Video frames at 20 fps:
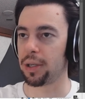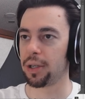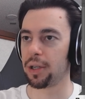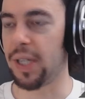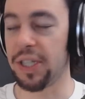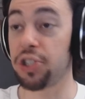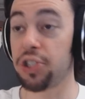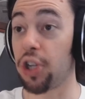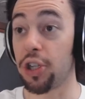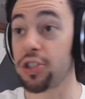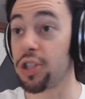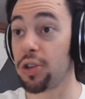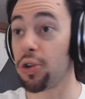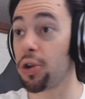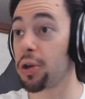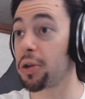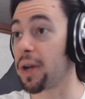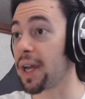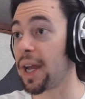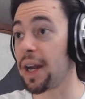This doesn't
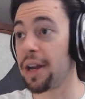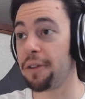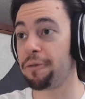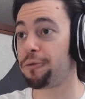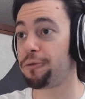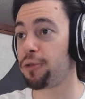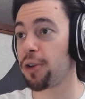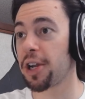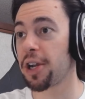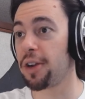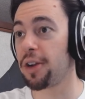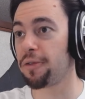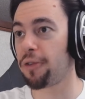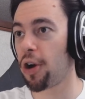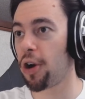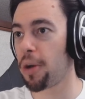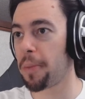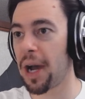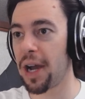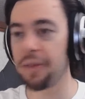look like any freaking
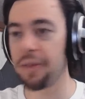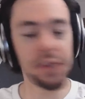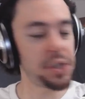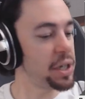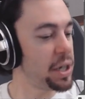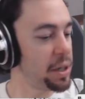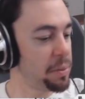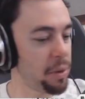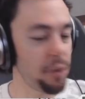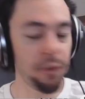verb I've seen